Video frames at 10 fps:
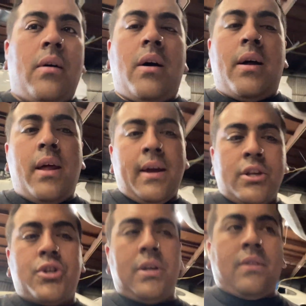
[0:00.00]
an
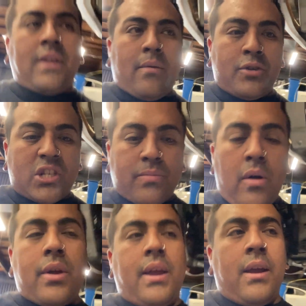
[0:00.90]
engine that was
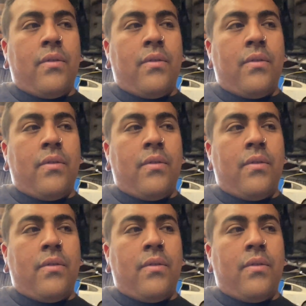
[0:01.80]
smoking,